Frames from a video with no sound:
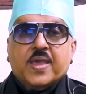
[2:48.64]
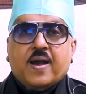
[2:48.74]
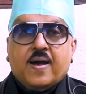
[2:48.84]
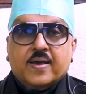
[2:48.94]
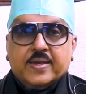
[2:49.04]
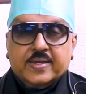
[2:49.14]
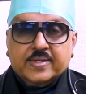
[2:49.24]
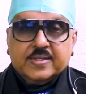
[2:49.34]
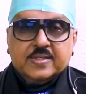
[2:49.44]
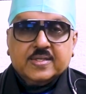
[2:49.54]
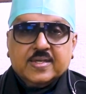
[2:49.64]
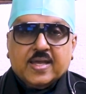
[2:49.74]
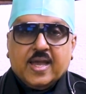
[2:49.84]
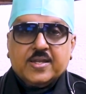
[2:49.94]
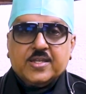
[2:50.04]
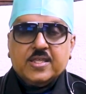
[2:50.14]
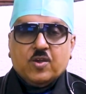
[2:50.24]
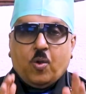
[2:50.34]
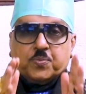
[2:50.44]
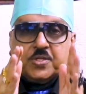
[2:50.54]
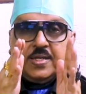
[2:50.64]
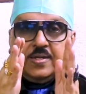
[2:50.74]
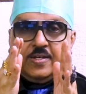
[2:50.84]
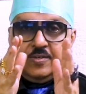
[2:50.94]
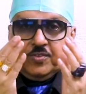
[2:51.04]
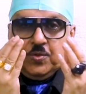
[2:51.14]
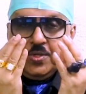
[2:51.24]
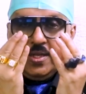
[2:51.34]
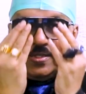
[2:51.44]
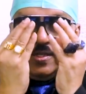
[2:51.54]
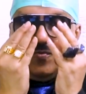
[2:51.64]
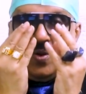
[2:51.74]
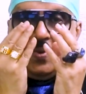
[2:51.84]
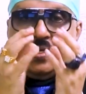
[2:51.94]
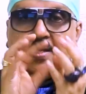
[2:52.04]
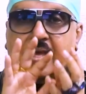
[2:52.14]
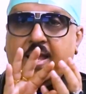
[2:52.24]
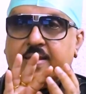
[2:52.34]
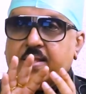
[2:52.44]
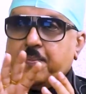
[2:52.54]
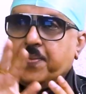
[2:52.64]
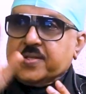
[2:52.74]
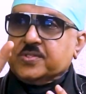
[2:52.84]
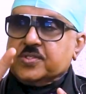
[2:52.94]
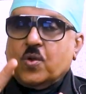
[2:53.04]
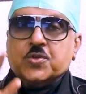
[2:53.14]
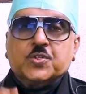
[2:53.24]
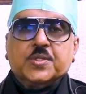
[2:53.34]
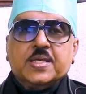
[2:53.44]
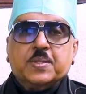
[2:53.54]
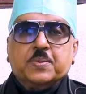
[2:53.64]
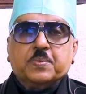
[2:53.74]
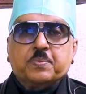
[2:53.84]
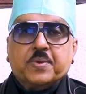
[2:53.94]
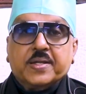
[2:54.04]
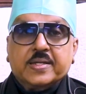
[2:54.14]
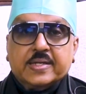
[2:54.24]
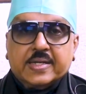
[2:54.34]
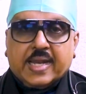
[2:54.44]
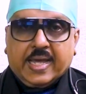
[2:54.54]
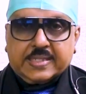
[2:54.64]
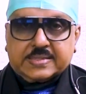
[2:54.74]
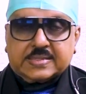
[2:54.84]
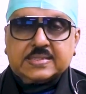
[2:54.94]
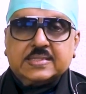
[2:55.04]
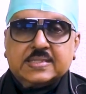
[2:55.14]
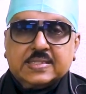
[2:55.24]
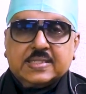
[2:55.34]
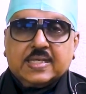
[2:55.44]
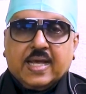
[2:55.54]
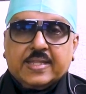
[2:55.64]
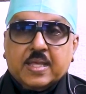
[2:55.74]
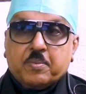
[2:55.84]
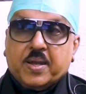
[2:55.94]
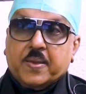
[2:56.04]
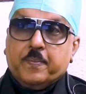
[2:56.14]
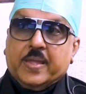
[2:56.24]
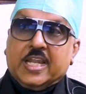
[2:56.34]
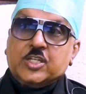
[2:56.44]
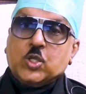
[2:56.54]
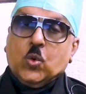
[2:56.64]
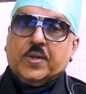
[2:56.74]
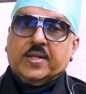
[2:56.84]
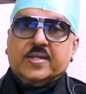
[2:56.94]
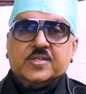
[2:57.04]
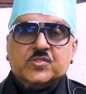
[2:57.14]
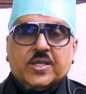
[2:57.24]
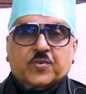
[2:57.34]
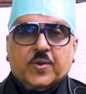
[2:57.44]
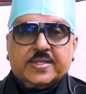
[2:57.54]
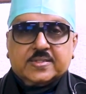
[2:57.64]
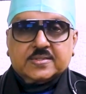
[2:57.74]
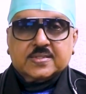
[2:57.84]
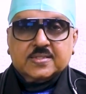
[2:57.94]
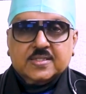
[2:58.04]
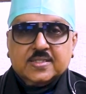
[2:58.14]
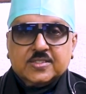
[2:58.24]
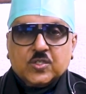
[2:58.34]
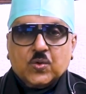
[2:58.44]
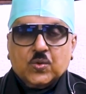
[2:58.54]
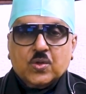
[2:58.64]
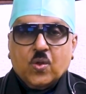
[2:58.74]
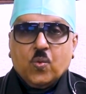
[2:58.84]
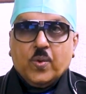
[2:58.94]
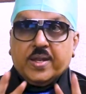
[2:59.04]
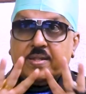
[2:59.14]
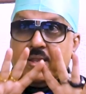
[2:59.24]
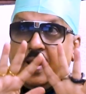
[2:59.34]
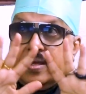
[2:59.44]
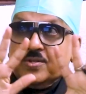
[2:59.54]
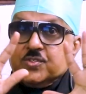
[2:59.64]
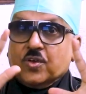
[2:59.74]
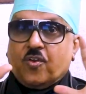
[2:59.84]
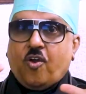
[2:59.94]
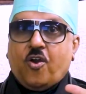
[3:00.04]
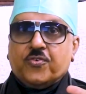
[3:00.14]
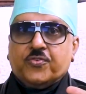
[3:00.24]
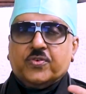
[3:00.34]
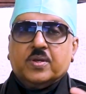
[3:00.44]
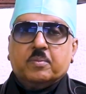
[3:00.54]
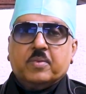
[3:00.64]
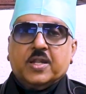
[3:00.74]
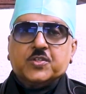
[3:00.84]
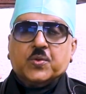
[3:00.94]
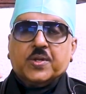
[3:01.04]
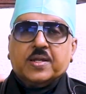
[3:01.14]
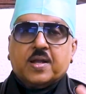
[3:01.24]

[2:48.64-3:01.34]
the eye and the optic nerve. It gets it from it and then passes on to the pineal gland, and thereby melatonin is secreted. So when the lights are off, melatonin